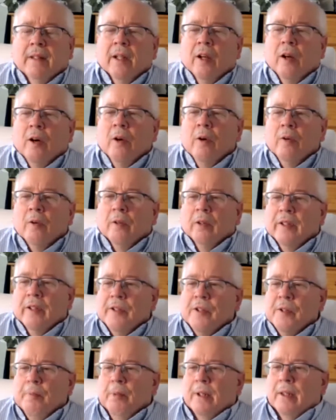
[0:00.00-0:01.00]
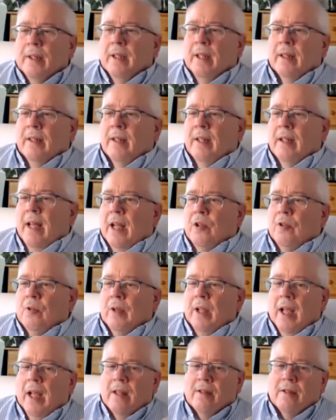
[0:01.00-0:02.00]
odorless, but that the
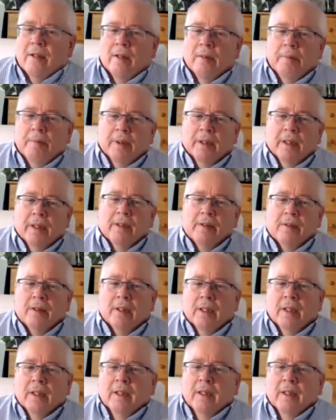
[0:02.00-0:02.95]
natural gas companies